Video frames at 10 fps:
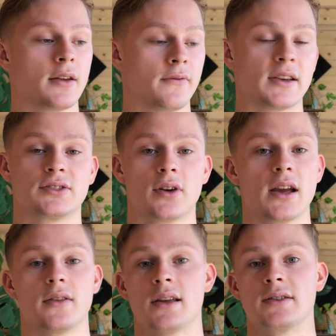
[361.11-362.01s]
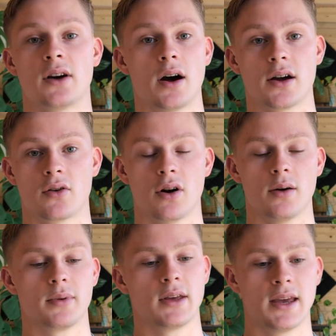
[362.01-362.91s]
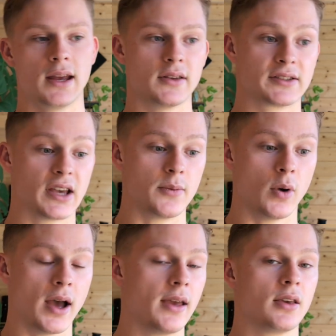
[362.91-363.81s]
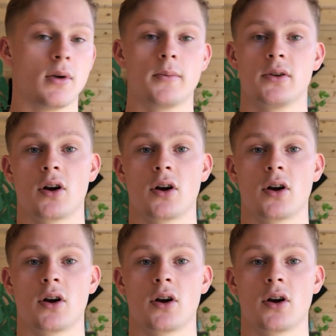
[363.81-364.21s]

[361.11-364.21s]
eviscerate the entire crop. In the same way, you might be